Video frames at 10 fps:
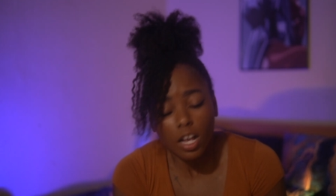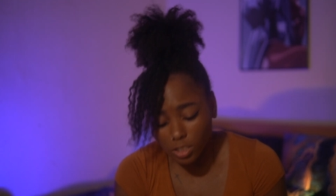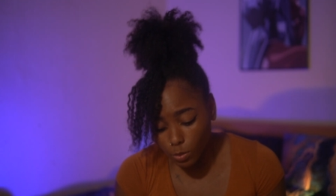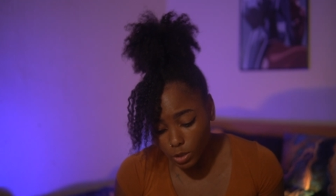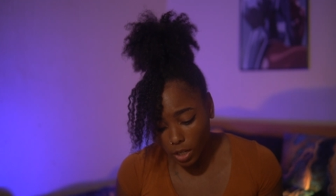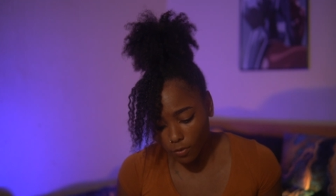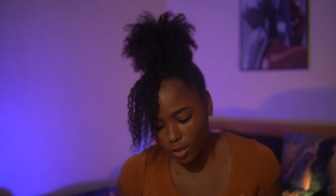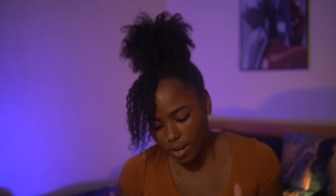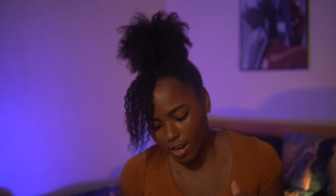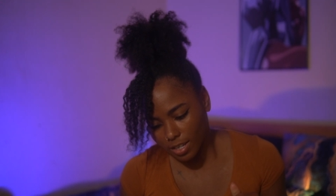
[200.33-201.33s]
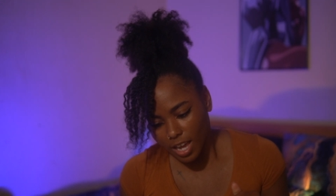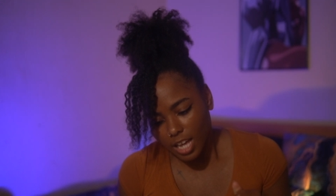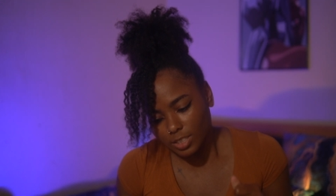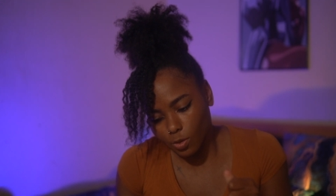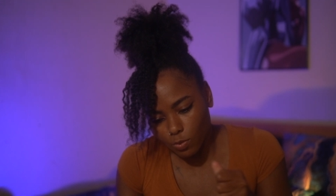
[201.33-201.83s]
So we trying to figure out, all right,
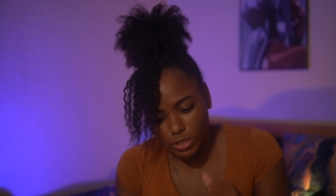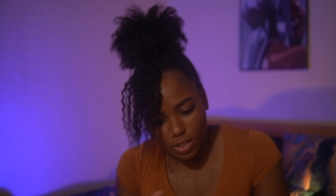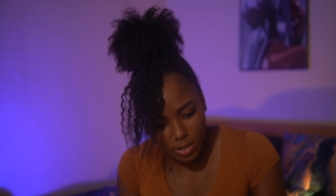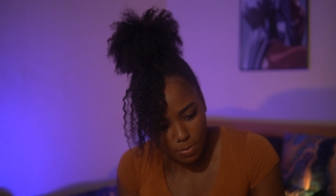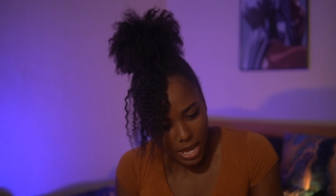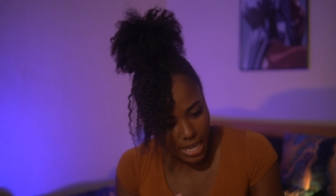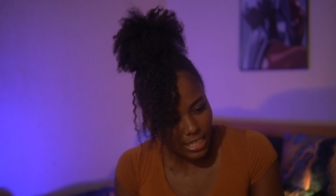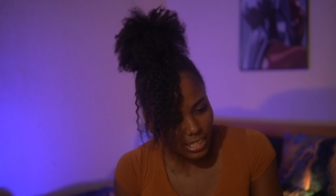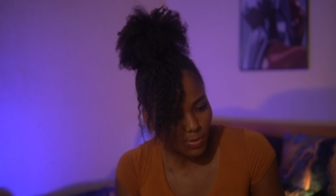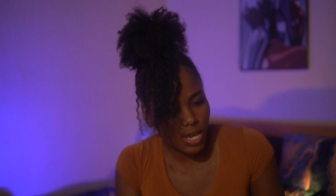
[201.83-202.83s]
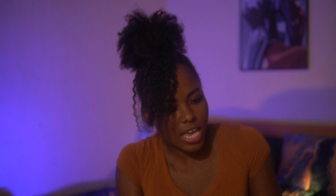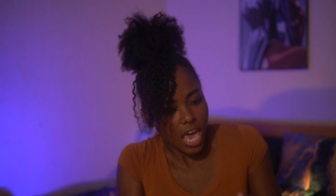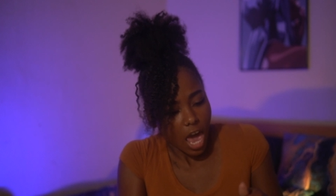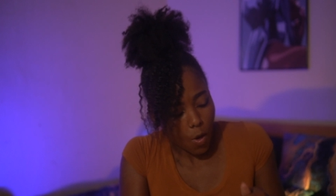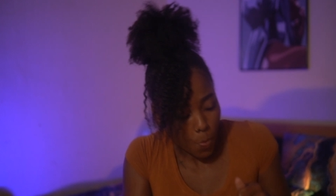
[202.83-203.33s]
so if we turn the bag this way
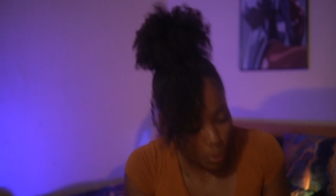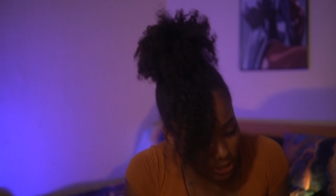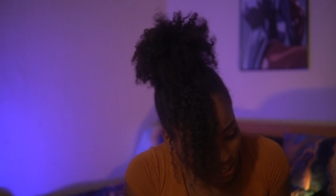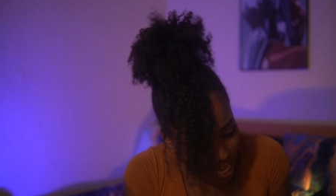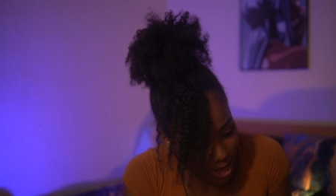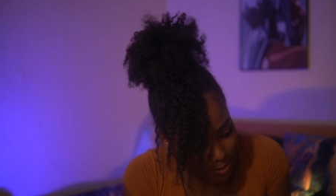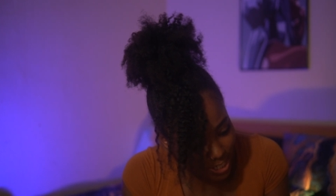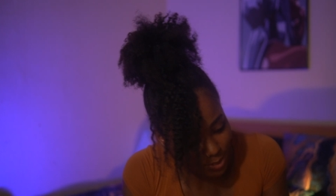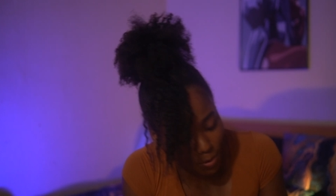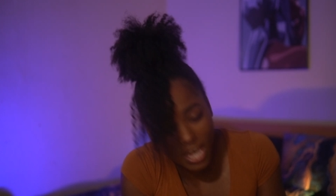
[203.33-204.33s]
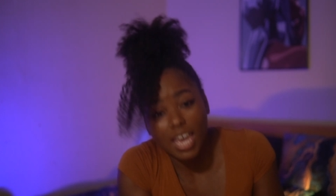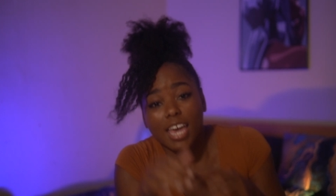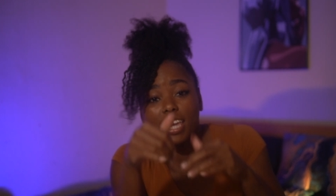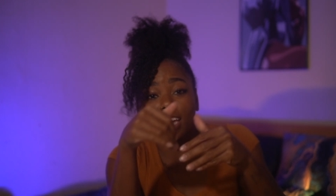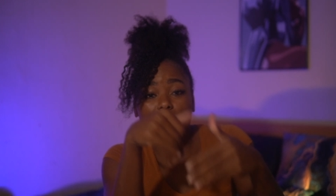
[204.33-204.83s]
and we push it down this way,
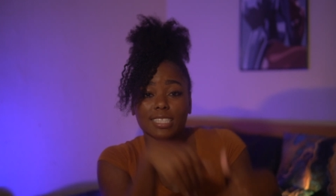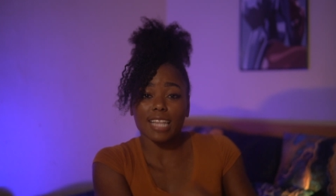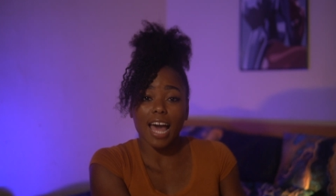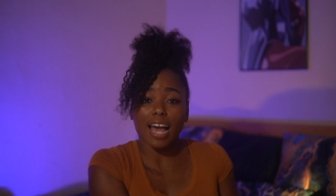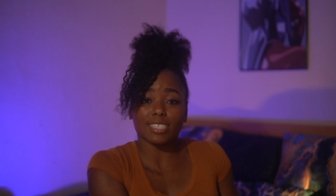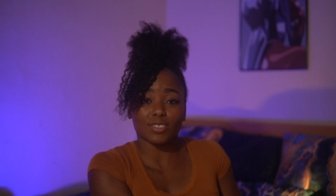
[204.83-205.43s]
it can slide,